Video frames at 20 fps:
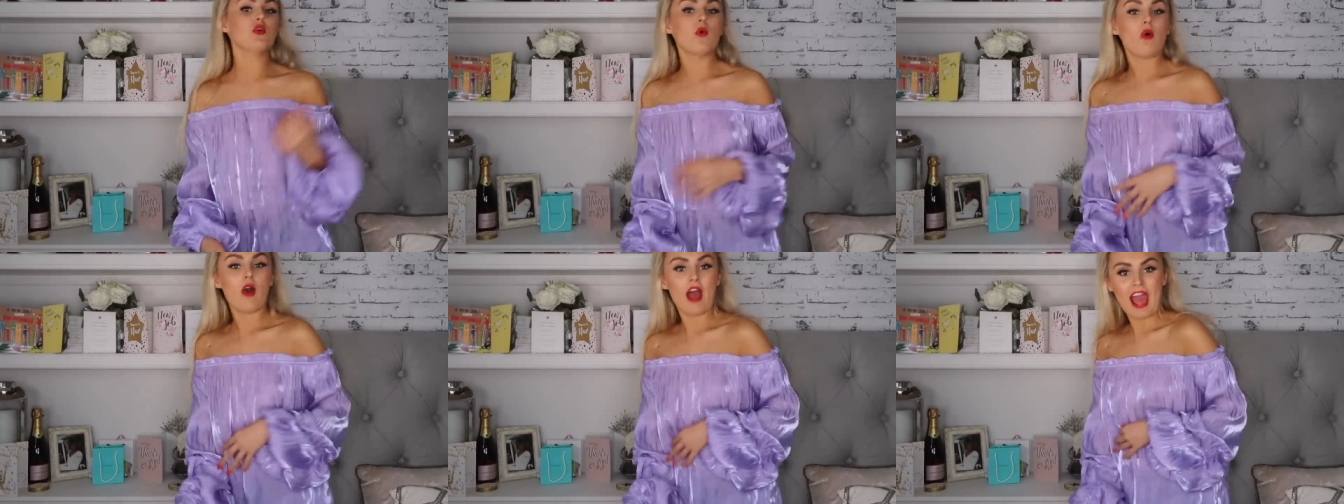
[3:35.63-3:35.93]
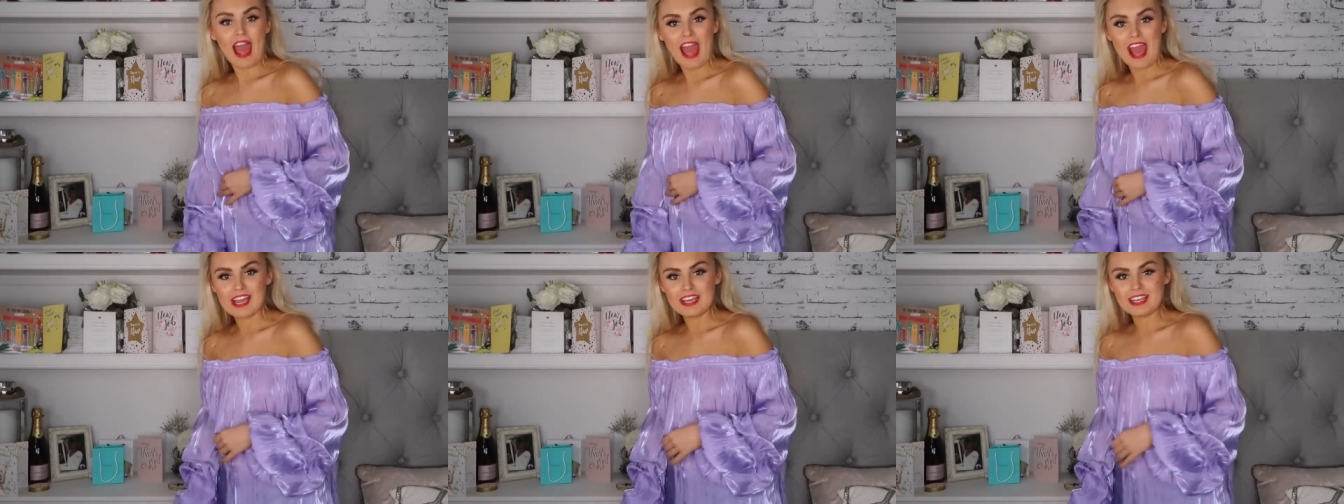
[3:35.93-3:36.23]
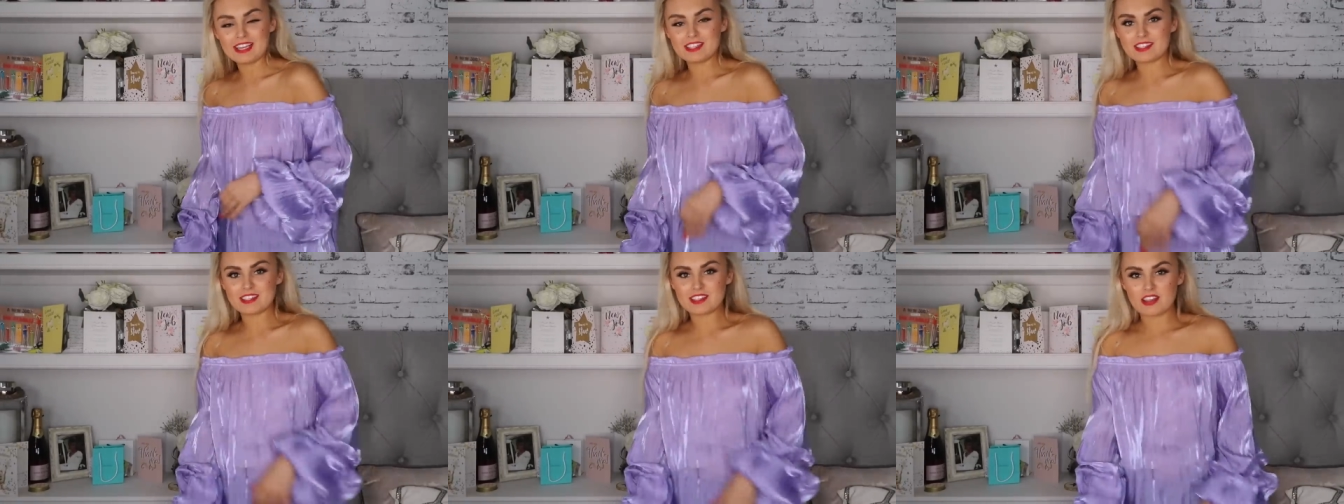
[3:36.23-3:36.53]
or
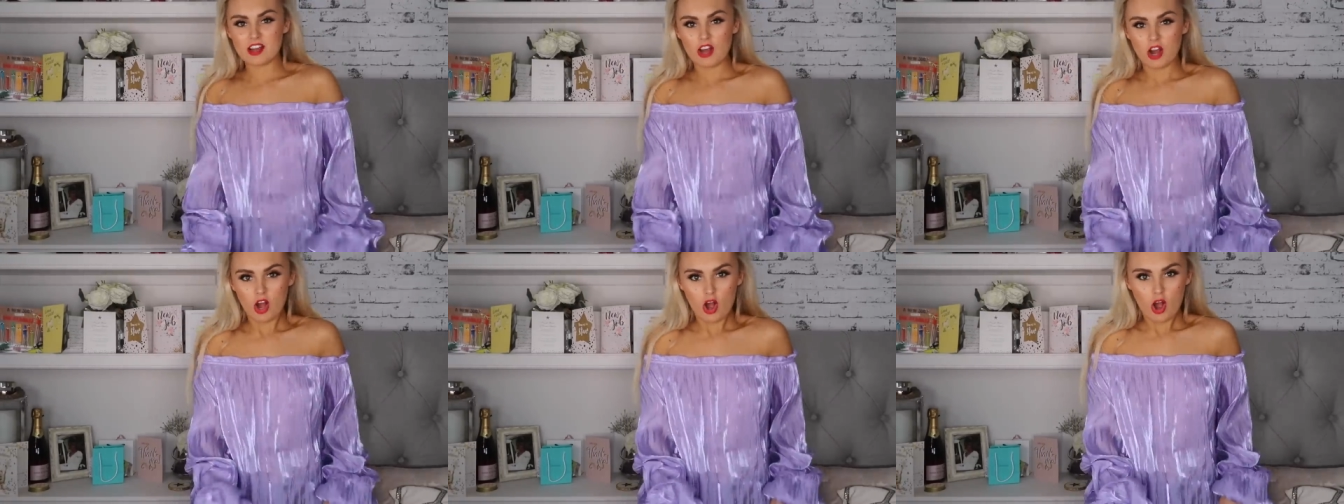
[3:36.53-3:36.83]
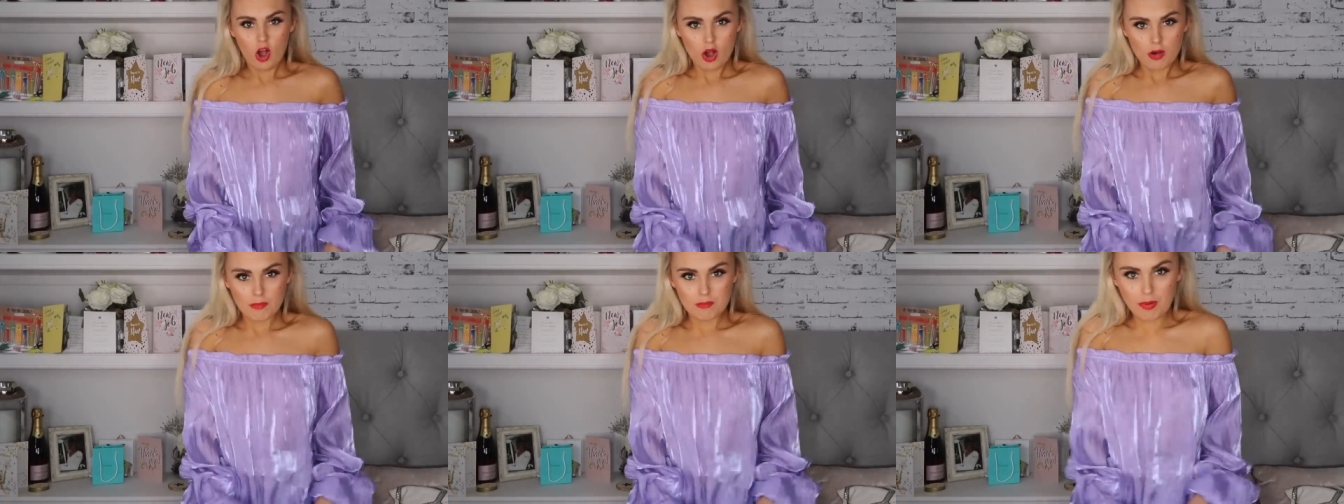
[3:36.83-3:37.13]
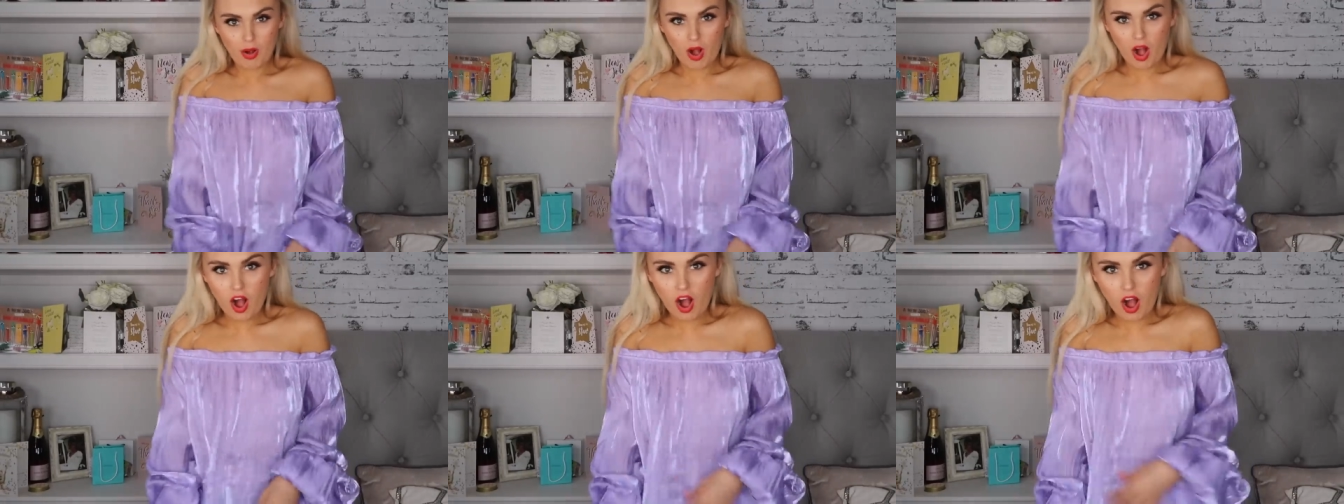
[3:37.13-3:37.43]
hate,
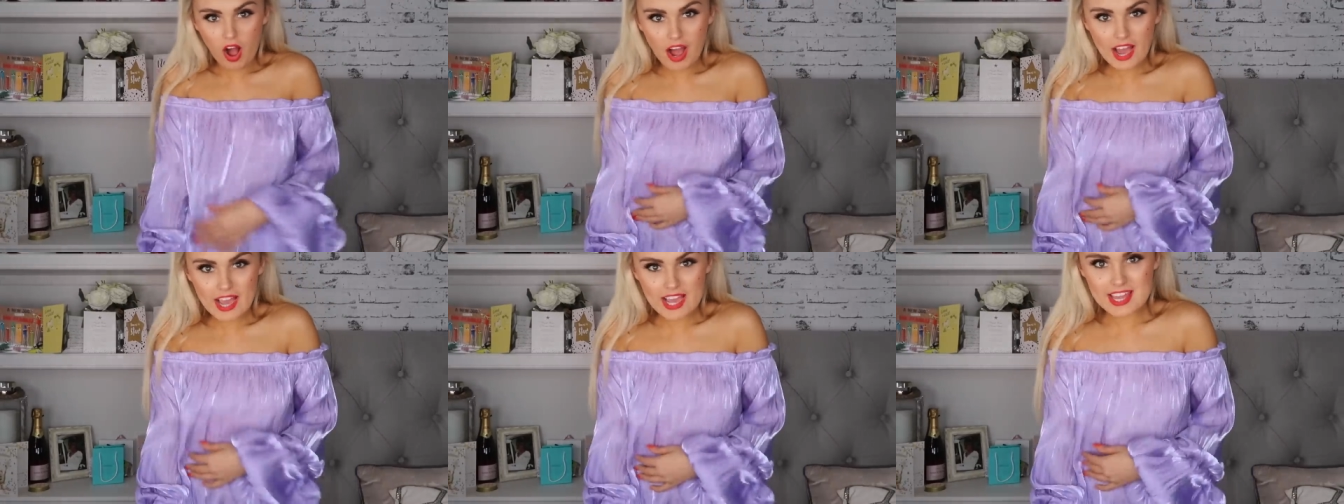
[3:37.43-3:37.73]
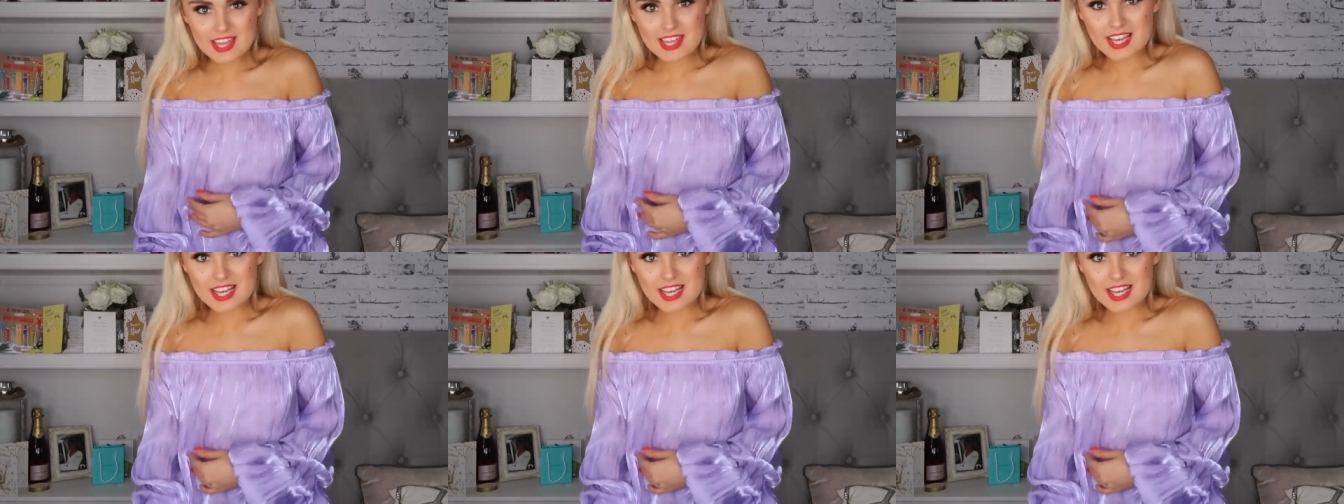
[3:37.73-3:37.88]
but I